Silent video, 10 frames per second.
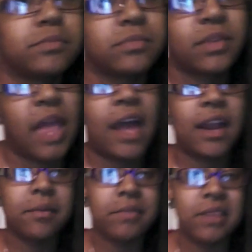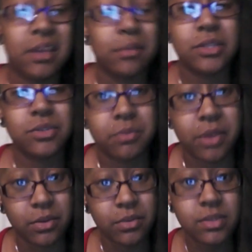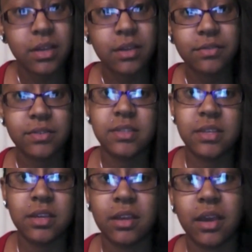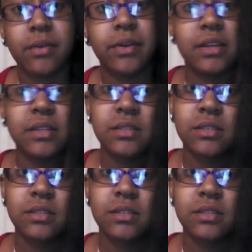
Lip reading: That I'm thinking about doing my own self and seeing how it is.